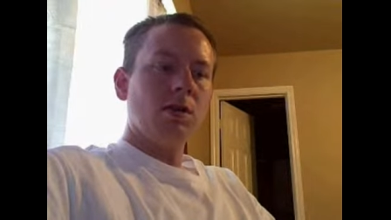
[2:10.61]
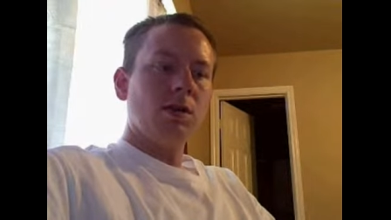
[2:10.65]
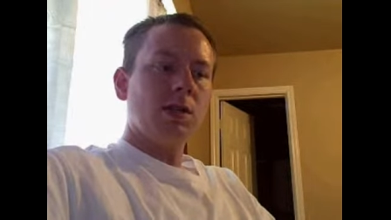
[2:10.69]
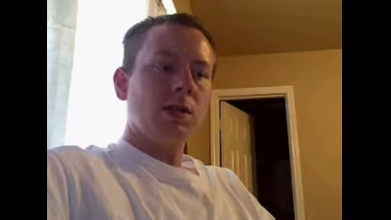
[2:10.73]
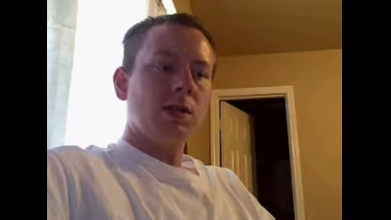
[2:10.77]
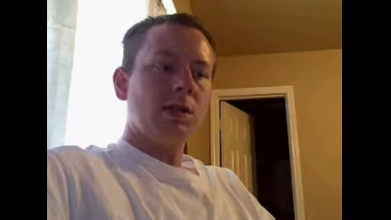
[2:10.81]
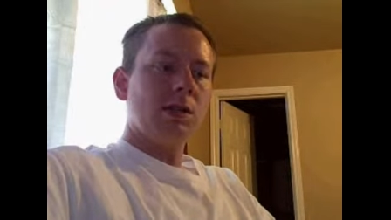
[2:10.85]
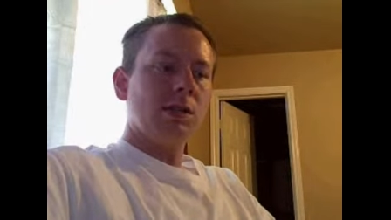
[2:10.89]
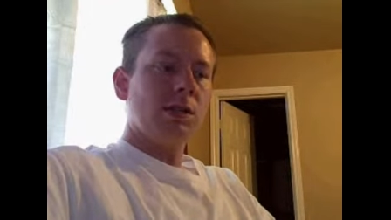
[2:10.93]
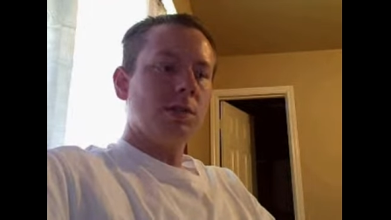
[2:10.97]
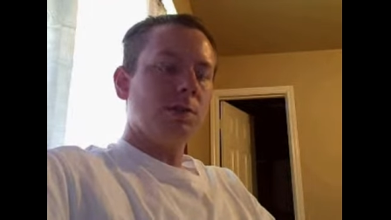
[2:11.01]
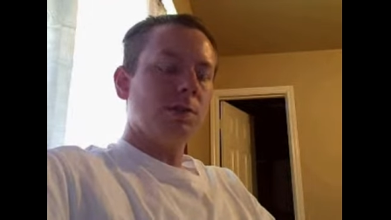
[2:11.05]

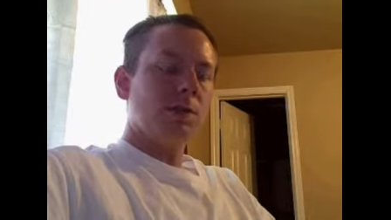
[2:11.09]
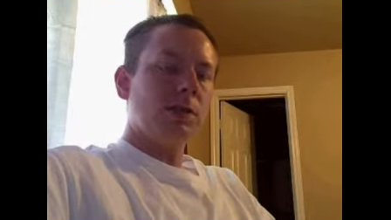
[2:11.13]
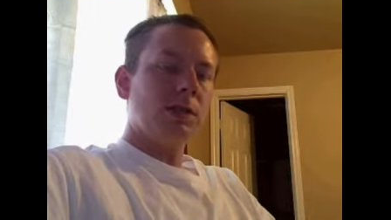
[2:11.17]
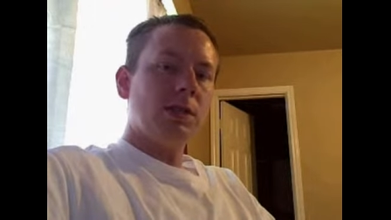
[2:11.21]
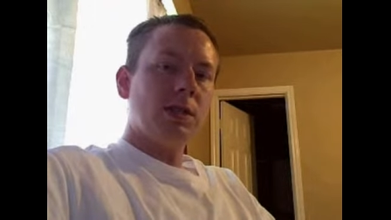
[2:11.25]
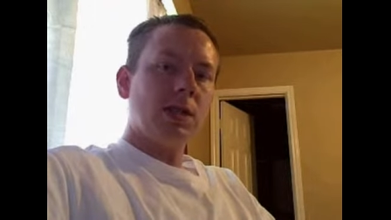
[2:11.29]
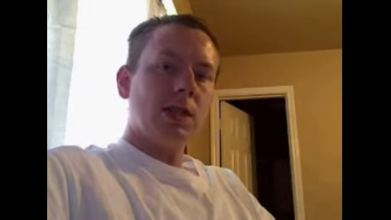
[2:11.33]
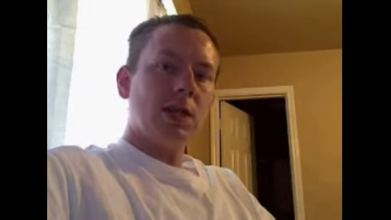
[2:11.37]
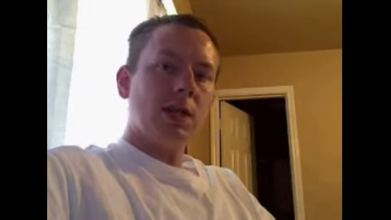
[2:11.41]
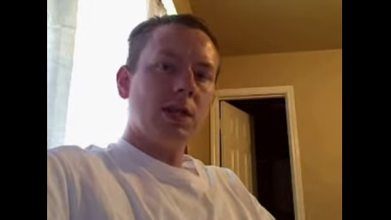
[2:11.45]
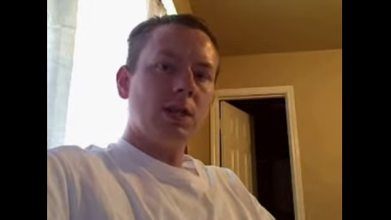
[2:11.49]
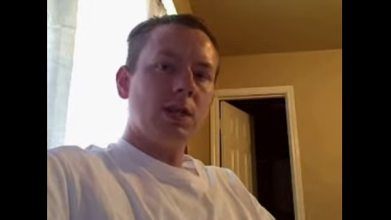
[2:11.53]
They simply
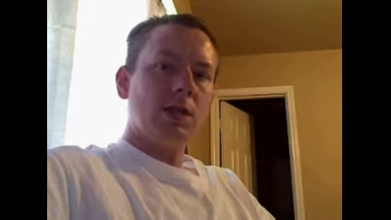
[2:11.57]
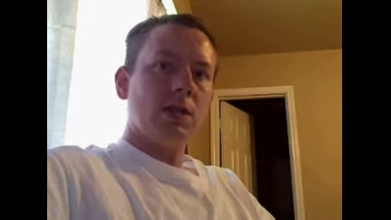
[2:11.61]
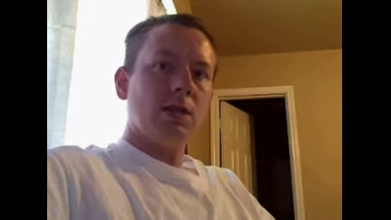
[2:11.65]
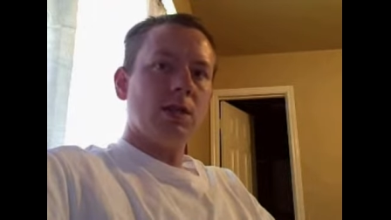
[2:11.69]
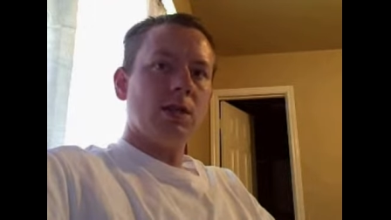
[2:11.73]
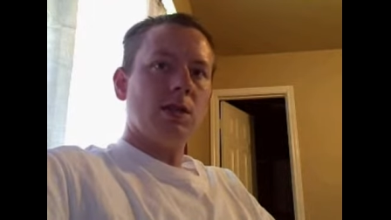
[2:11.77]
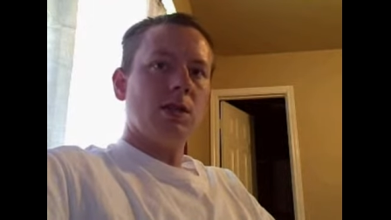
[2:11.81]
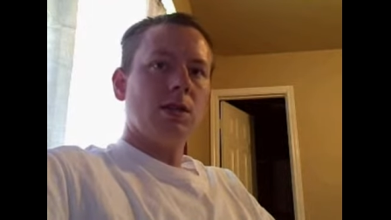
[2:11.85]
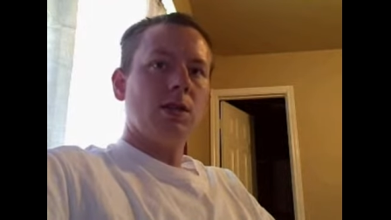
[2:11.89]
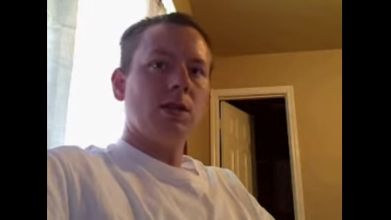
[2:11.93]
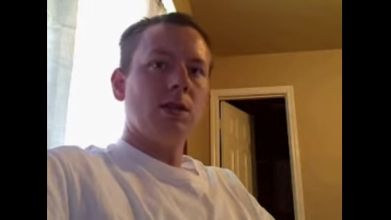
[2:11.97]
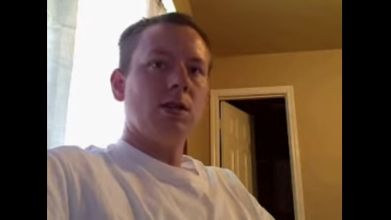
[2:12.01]
didn't.
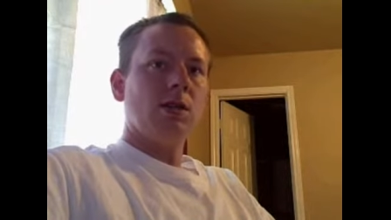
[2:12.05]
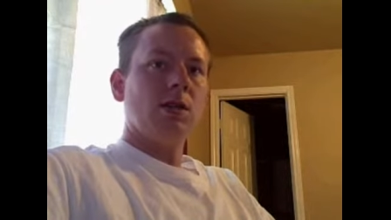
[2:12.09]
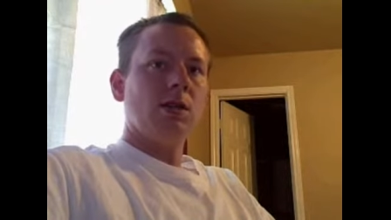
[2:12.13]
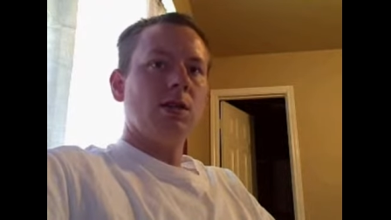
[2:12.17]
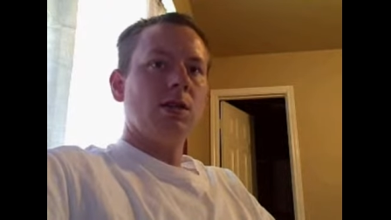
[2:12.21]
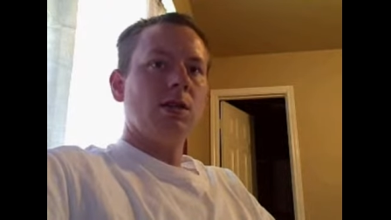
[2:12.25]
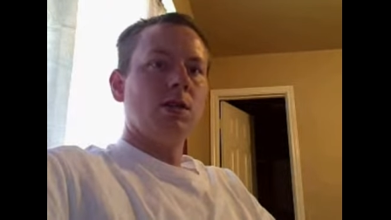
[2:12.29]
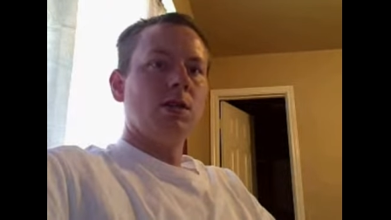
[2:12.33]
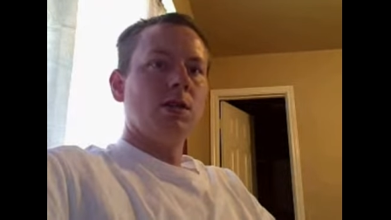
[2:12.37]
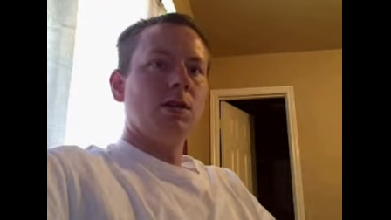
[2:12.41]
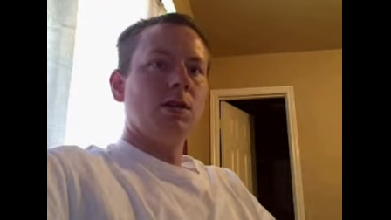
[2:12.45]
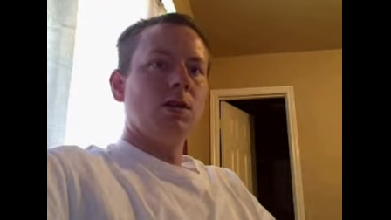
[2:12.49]

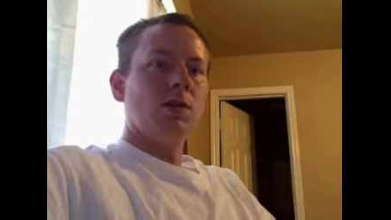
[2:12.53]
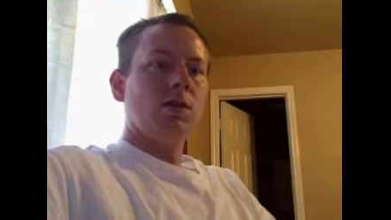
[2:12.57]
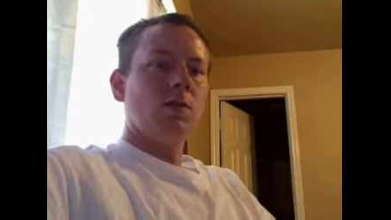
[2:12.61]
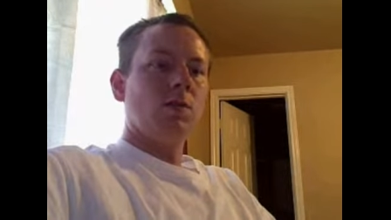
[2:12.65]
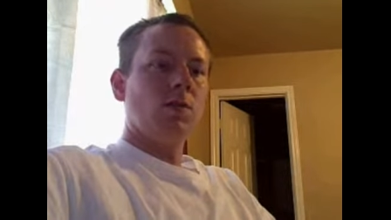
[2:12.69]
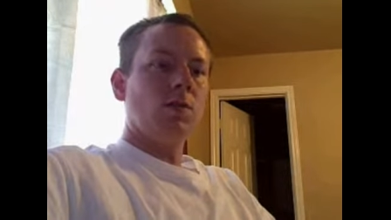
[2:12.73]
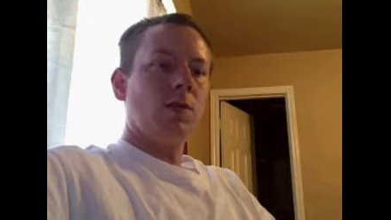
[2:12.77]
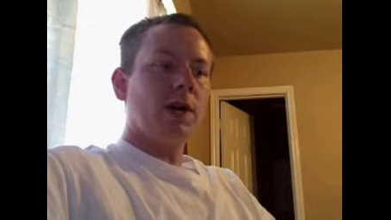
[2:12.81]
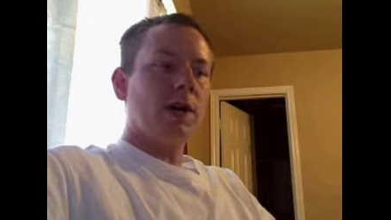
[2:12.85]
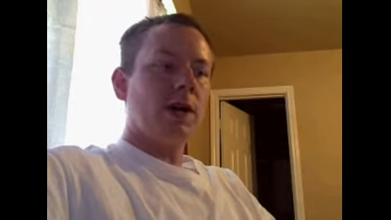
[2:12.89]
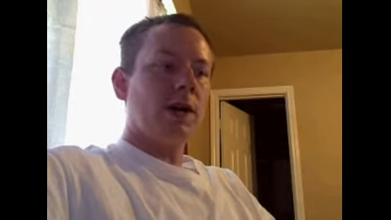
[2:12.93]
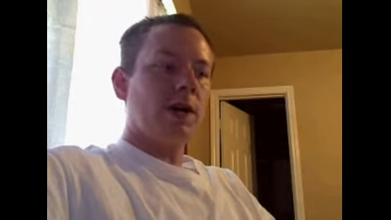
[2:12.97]

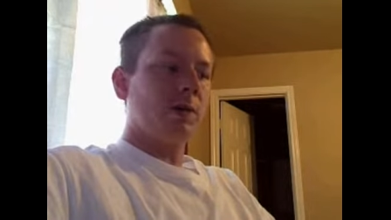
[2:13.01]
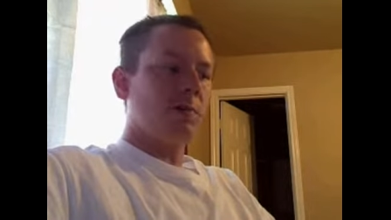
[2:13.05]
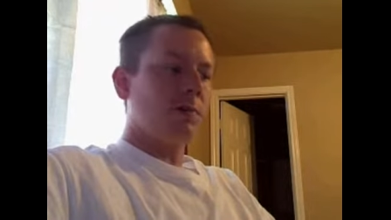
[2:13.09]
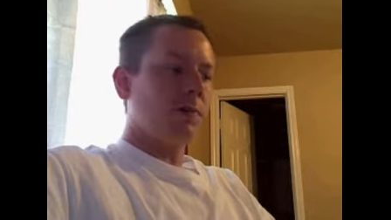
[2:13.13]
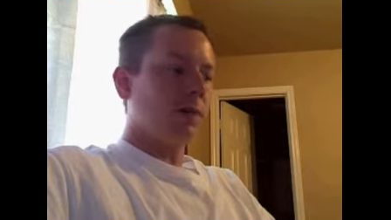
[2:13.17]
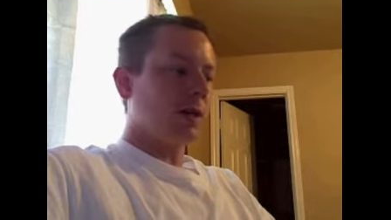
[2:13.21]
Why?